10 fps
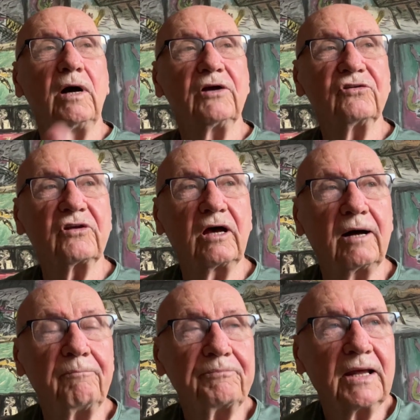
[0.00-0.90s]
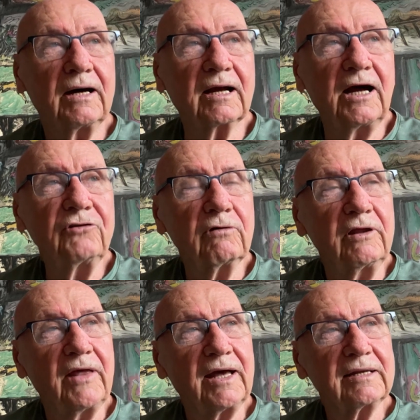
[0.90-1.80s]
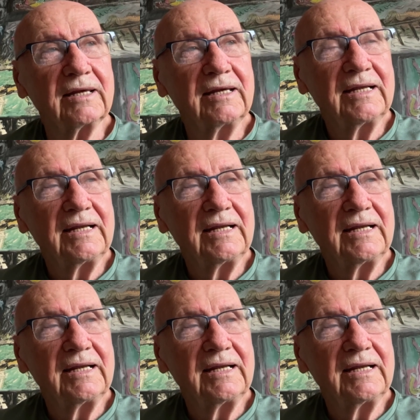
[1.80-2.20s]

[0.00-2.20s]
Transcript: was a country that